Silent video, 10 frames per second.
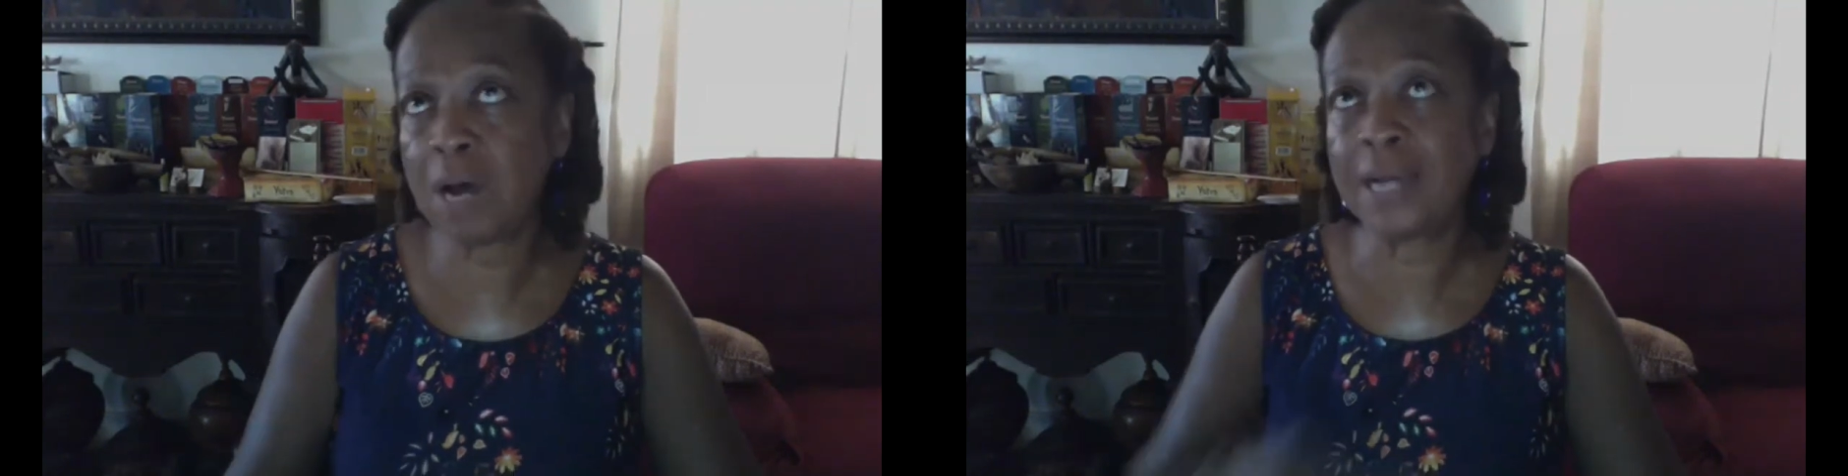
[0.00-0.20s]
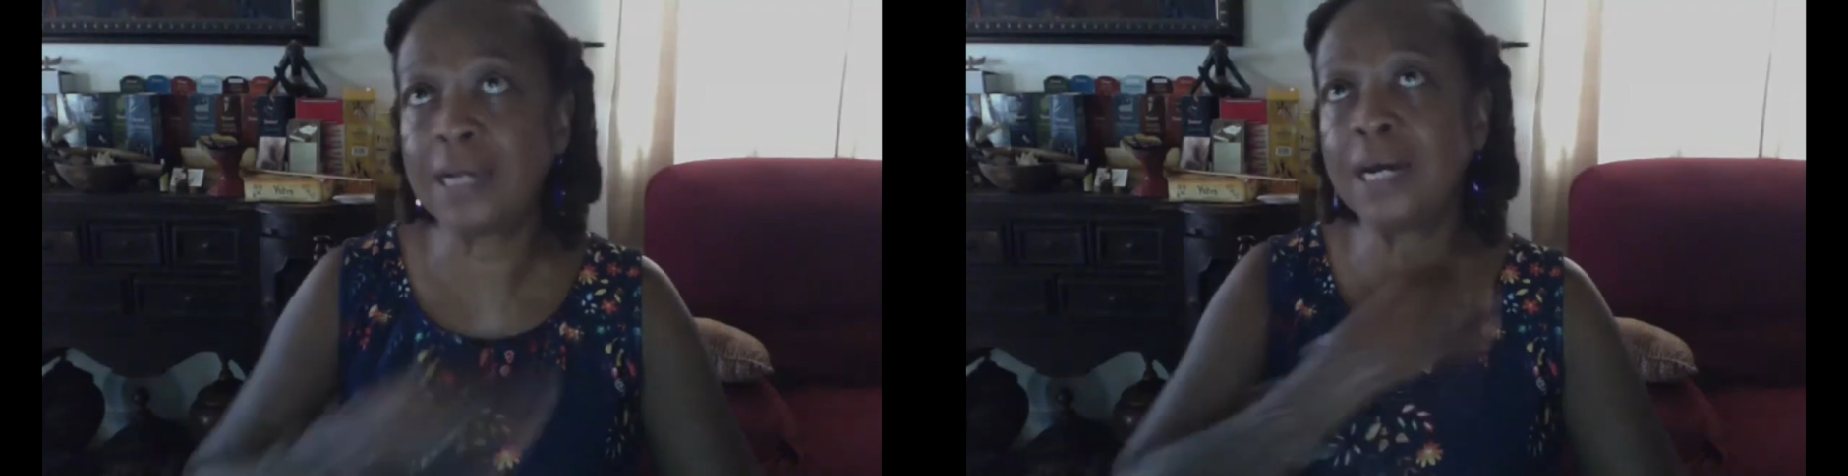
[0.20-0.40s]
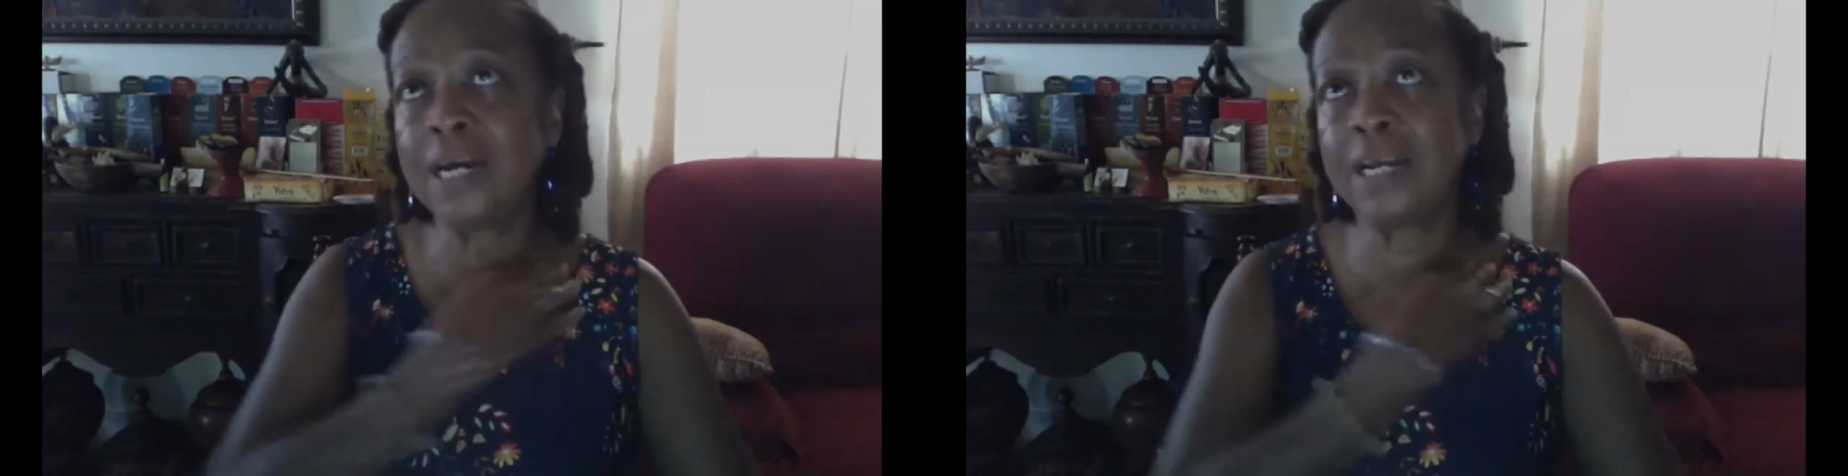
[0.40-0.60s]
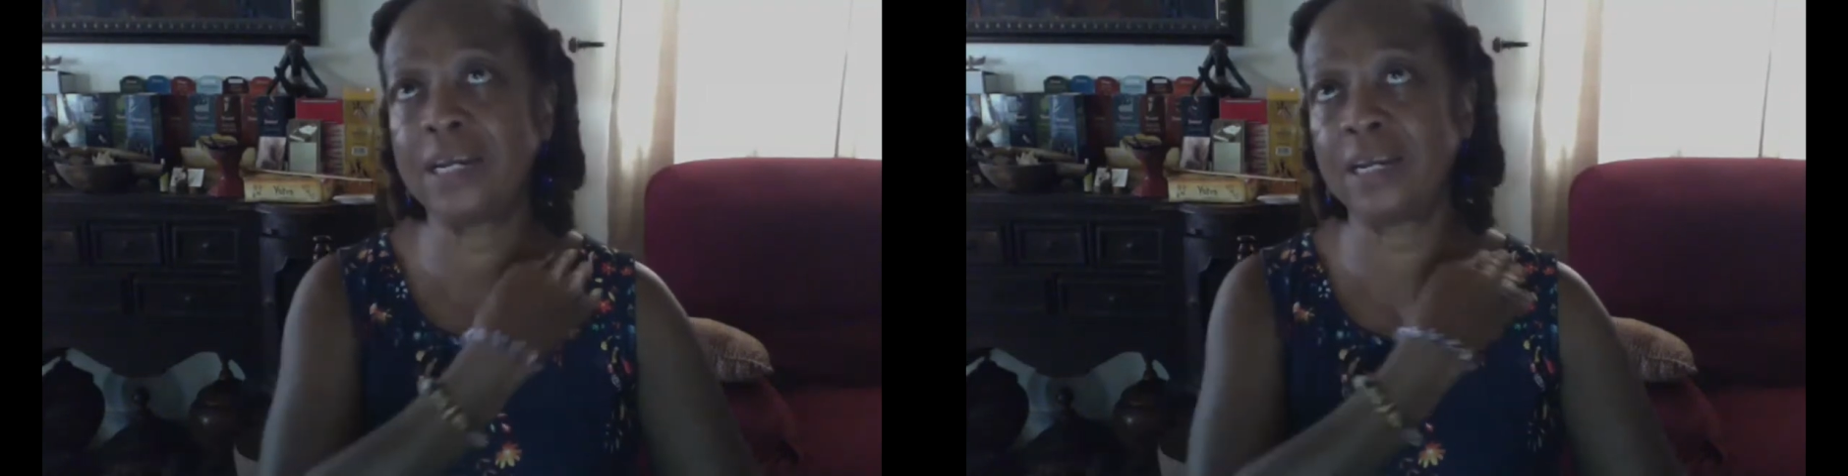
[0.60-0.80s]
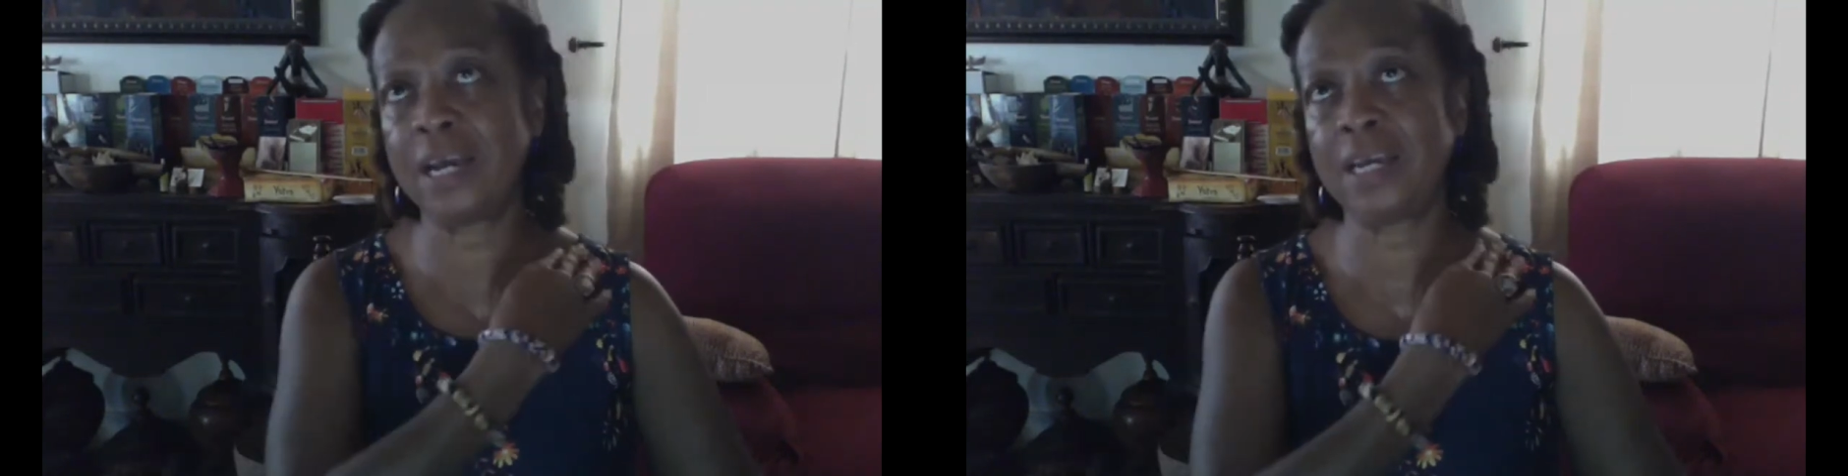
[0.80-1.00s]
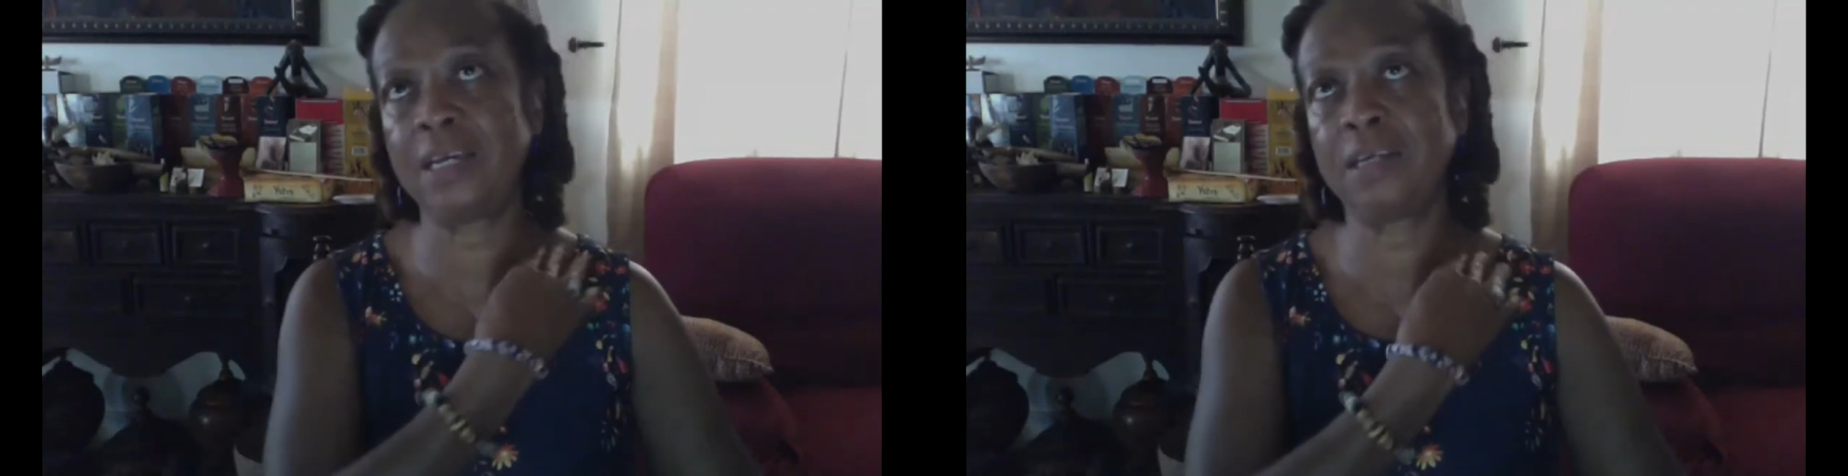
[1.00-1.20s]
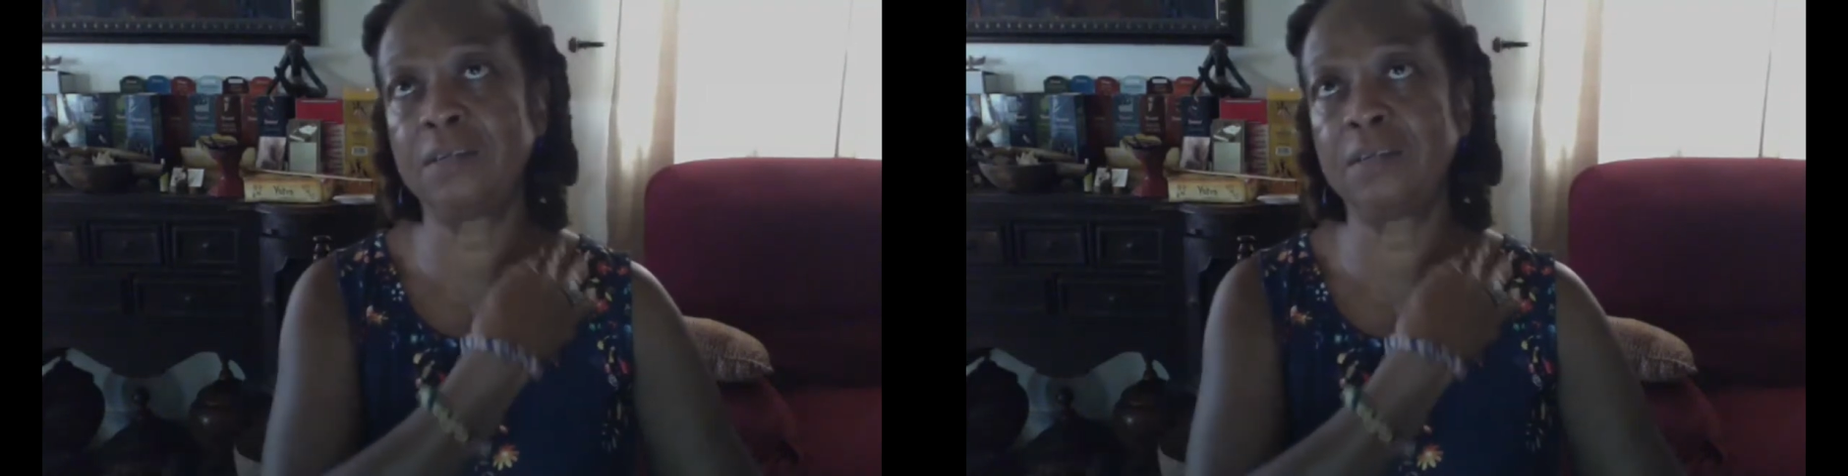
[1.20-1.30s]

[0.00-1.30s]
I cut it like